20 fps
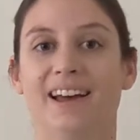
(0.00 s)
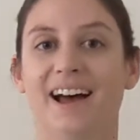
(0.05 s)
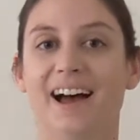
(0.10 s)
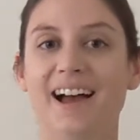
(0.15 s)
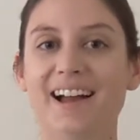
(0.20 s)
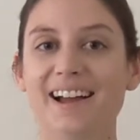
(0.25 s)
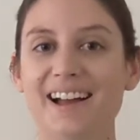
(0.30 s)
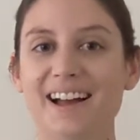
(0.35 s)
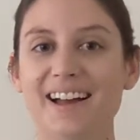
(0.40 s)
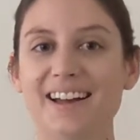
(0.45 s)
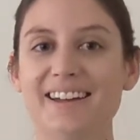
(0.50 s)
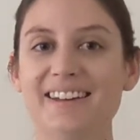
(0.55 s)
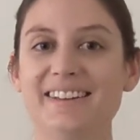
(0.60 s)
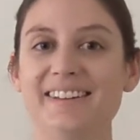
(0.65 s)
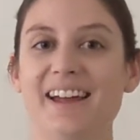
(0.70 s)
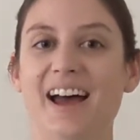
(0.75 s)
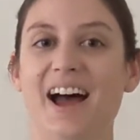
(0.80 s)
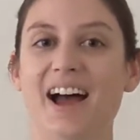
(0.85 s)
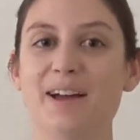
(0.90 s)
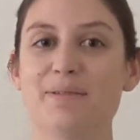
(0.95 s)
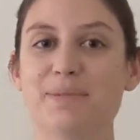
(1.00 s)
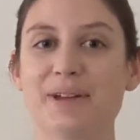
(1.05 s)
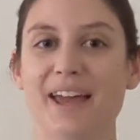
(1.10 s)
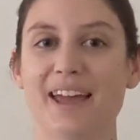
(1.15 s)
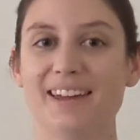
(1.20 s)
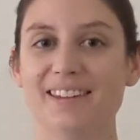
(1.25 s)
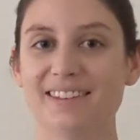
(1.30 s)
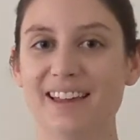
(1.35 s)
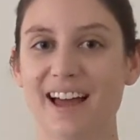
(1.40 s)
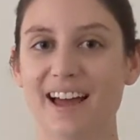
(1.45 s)
Hi guys, I'm
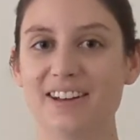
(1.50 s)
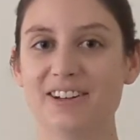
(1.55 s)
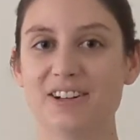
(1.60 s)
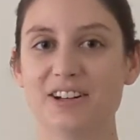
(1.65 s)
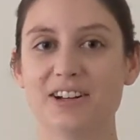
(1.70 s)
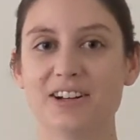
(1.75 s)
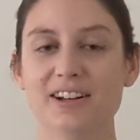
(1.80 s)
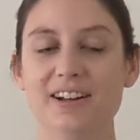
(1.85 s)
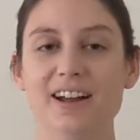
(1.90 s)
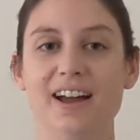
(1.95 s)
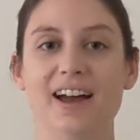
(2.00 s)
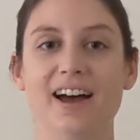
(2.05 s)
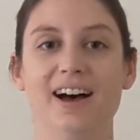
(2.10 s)
Kathryn Ladner.